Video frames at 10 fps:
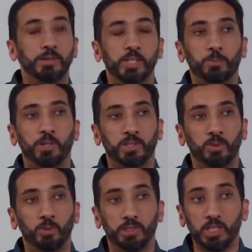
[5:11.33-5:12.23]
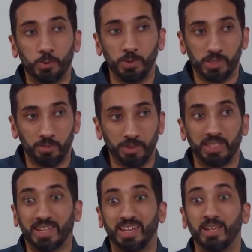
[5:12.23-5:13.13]
This person will teach me
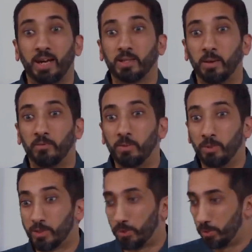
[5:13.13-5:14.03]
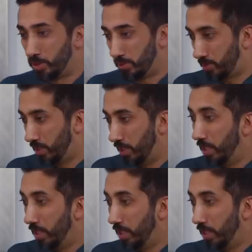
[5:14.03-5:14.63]
something that cannot come from books or words.